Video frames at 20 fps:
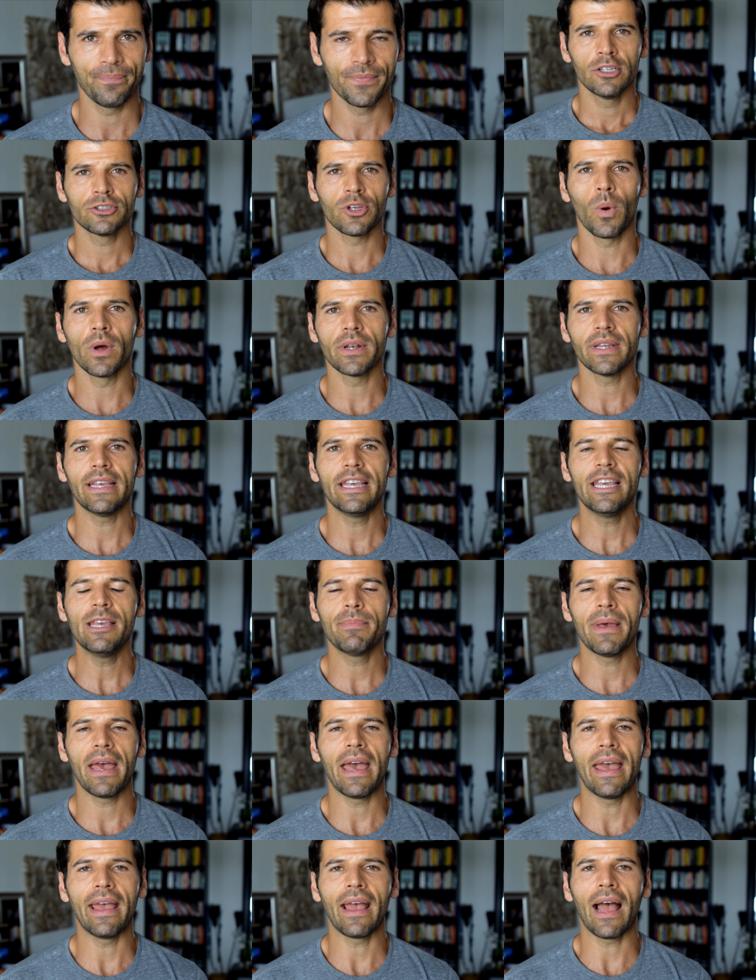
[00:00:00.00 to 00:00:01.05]
So on
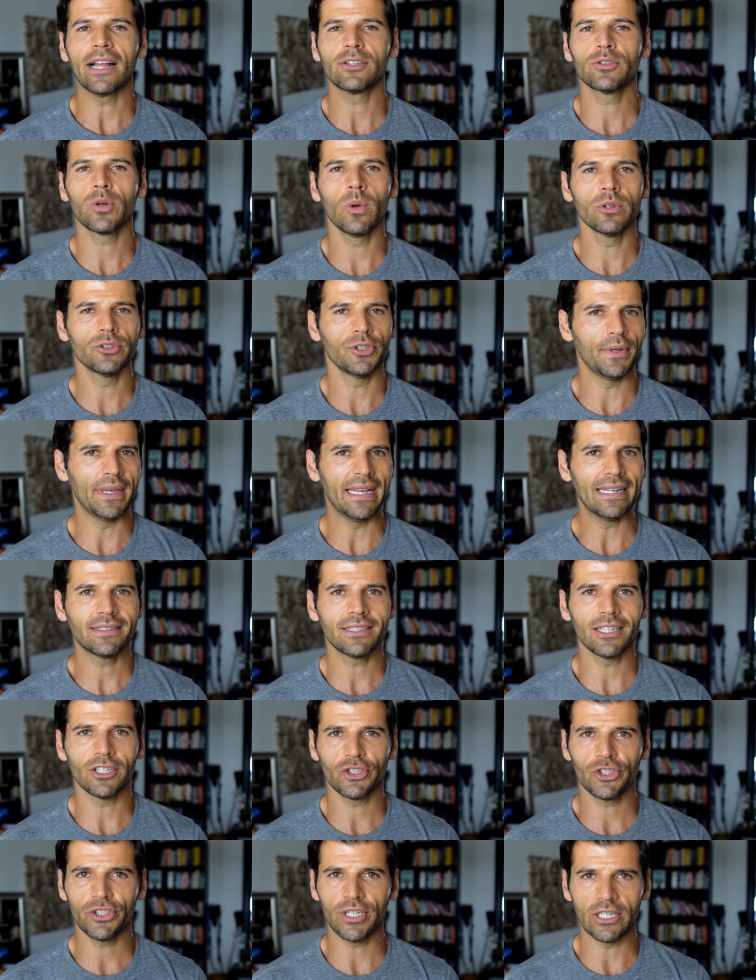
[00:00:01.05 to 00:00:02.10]
eBay, I told you it's
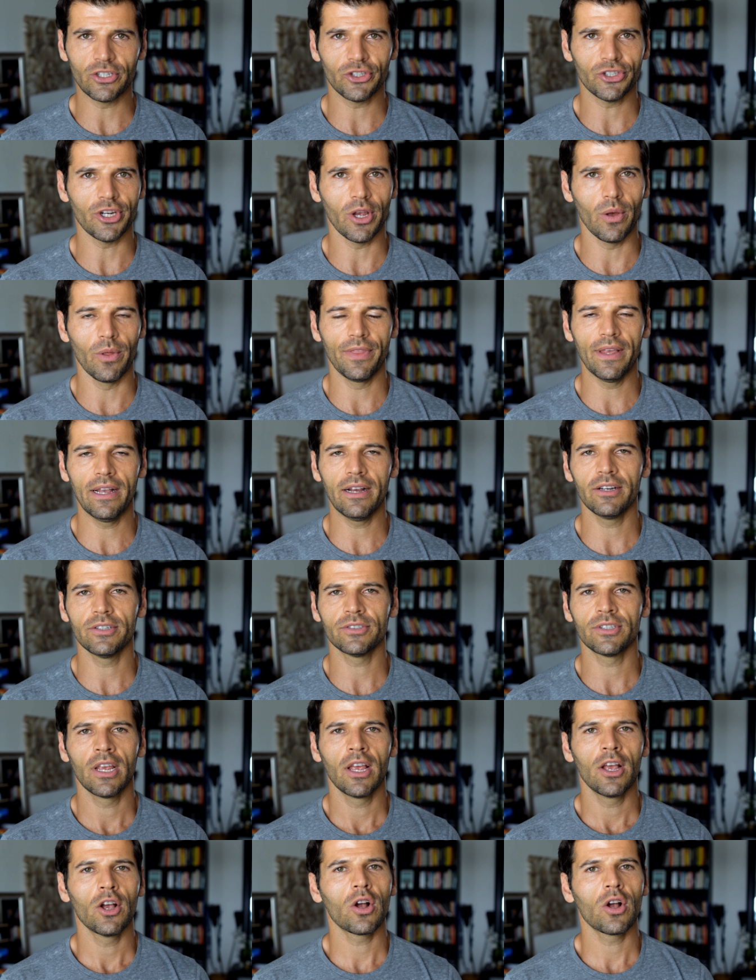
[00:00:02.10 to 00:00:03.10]
a shit show. There's